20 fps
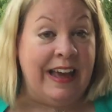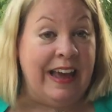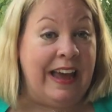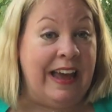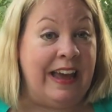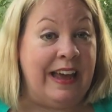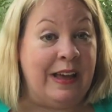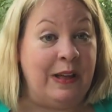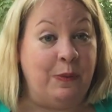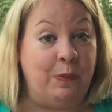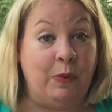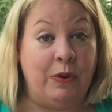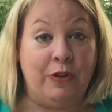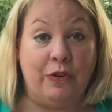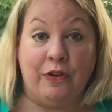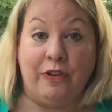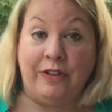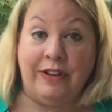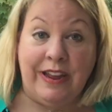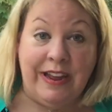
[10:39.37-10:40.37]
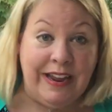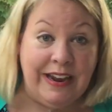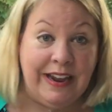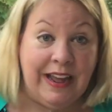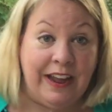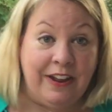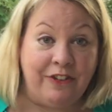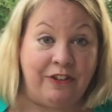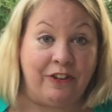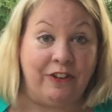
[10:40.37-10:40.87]
And when you're a
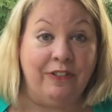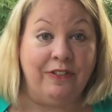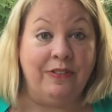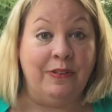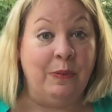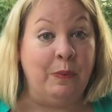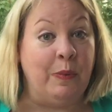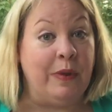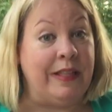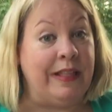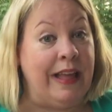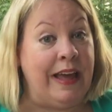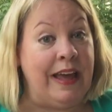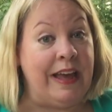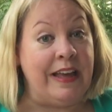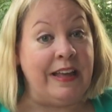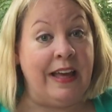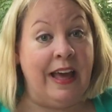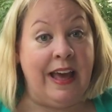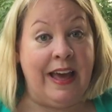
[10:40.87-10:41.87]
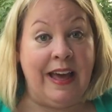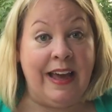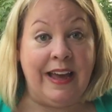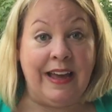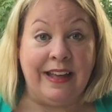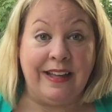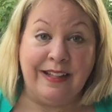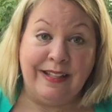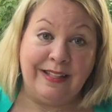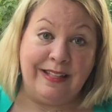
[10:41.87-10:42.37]
teenager, we say,
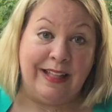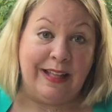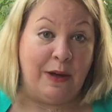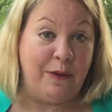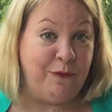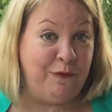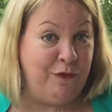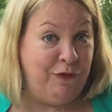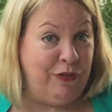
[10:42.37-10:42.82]
hey, that